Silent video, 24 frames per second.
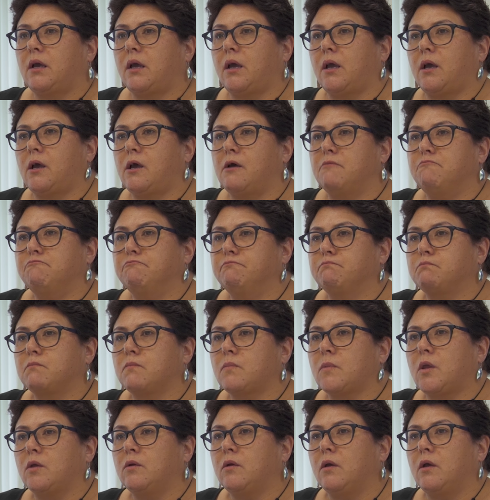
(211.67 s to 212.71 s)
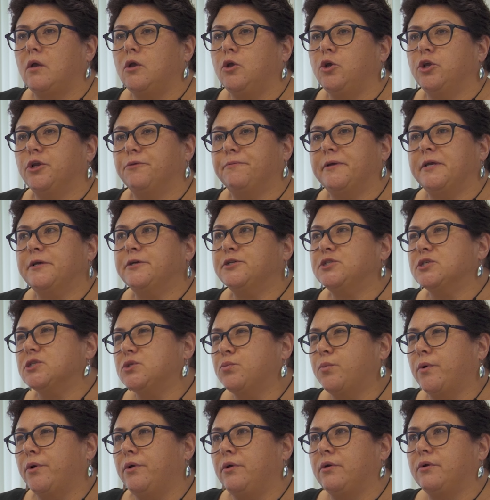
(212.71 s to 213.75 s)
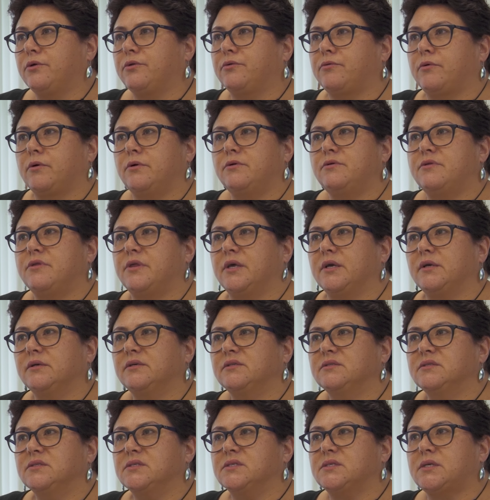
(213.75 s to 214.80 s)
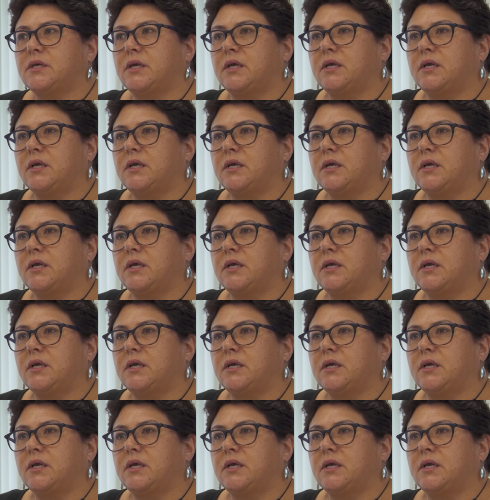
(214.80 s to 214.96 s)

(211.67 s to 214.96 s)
You know, but you just work through things